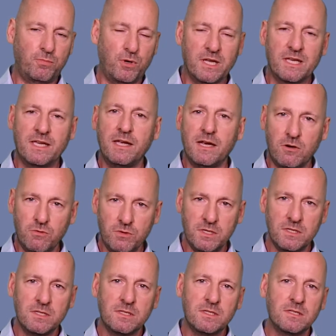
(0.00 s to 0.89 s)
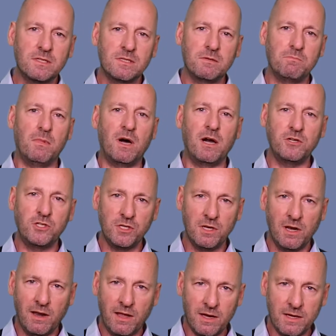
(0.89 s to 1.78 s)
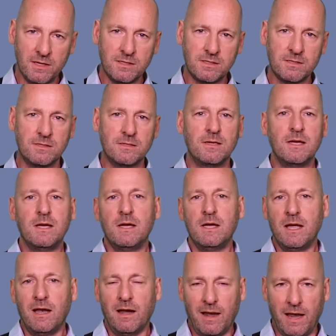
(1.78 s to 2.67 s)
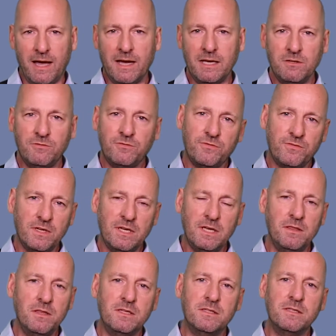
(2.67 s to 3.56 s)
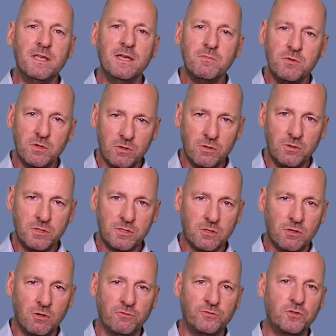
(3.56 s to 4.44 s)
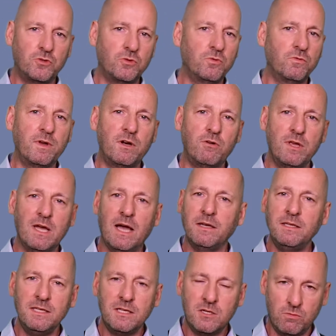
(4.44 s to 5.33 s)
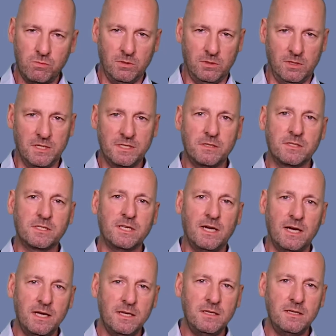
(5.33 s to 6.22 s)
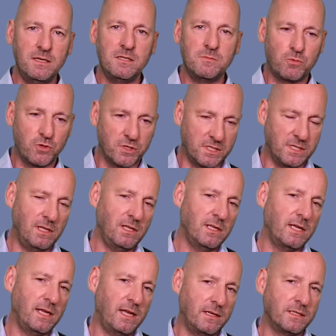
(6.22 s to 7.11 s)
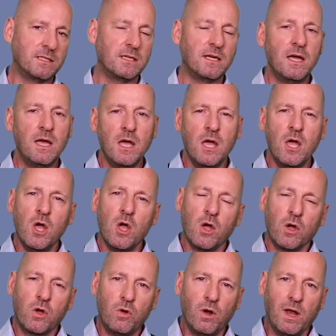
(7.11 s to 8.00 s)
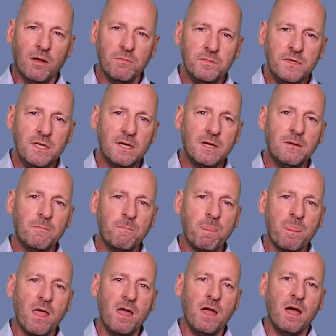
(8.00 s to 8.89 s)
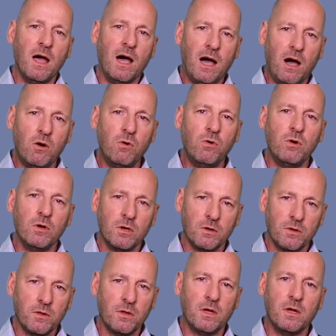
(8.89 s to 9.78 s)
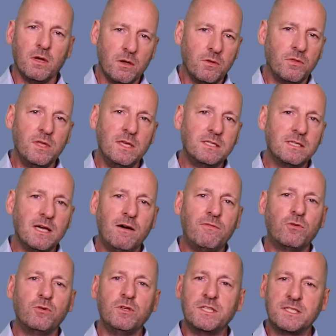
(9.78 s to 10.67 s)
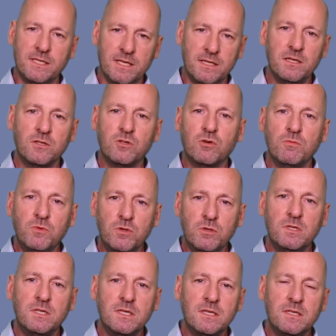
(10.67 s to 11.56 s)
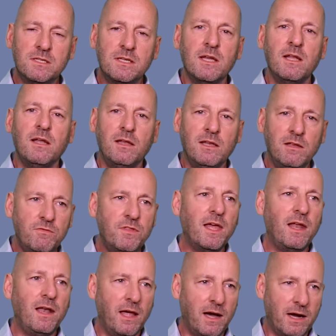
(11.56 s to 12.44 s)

precarious, marginalized life in these neighborhoods of two very unequal societies, Brazil and Colombia, how these Afro-descendant communities live their